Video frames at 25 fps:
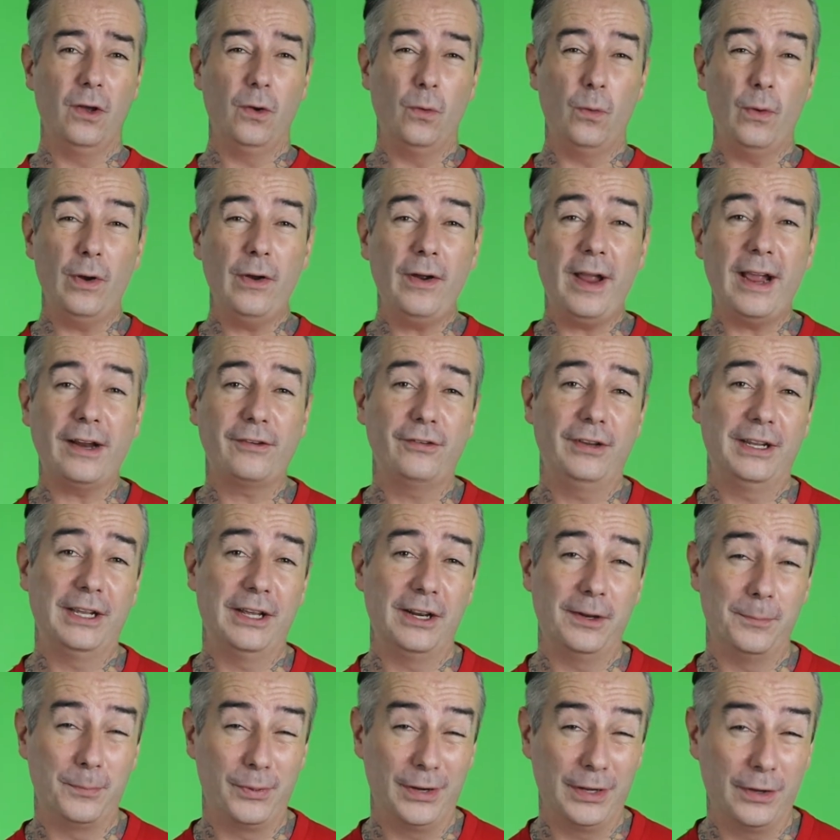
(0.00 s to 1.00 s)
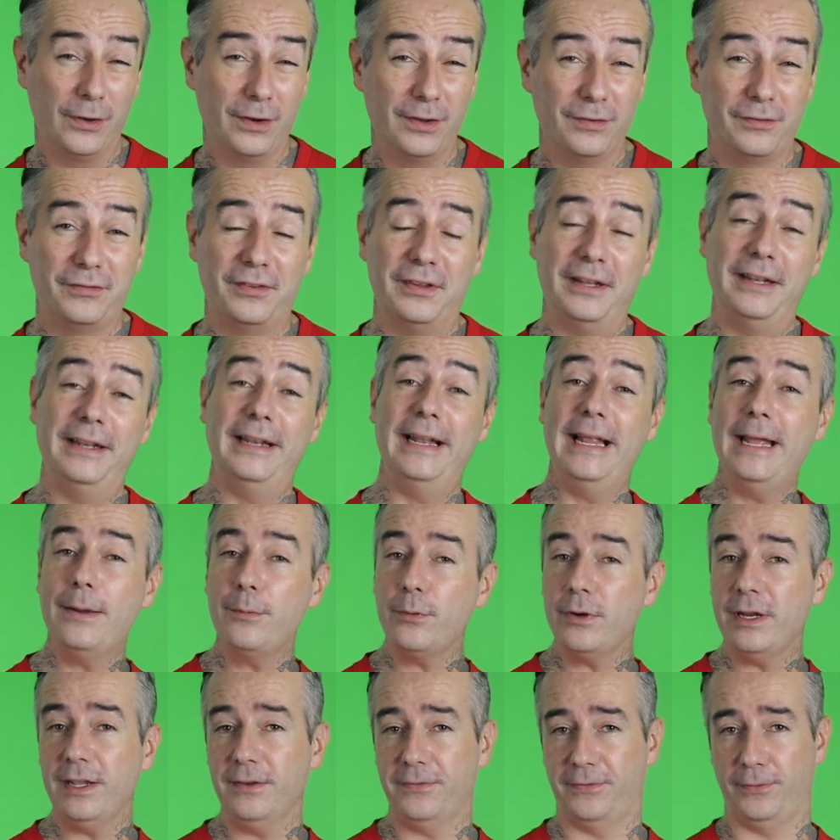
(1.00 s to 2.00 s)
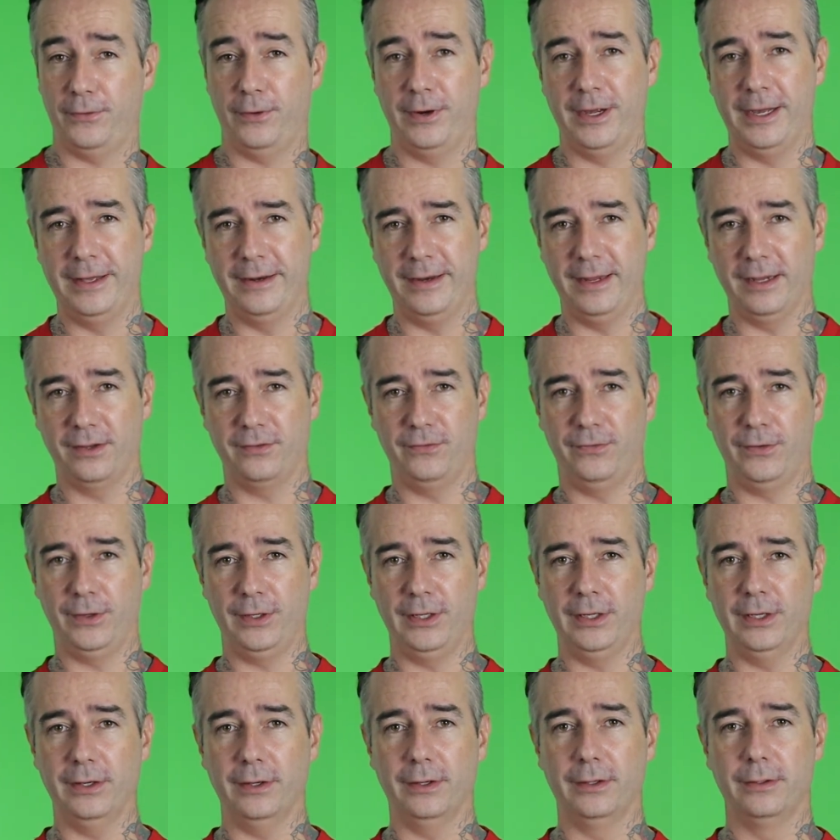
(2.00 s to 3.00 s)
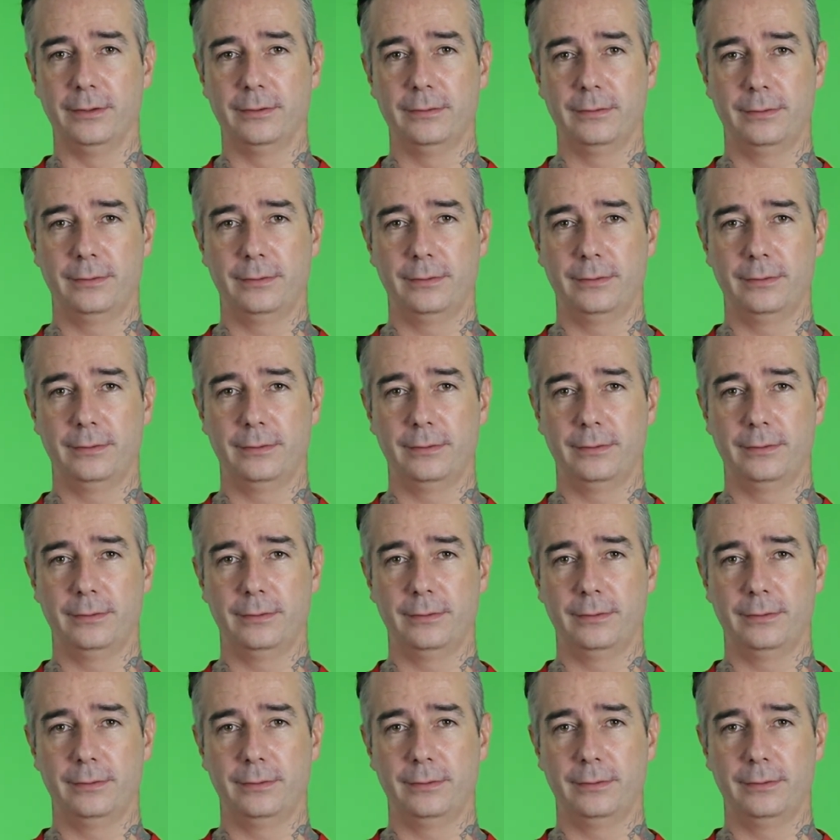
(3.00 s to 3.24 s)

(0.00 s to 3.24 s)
we're actually going to bring on a celebrity for our next video.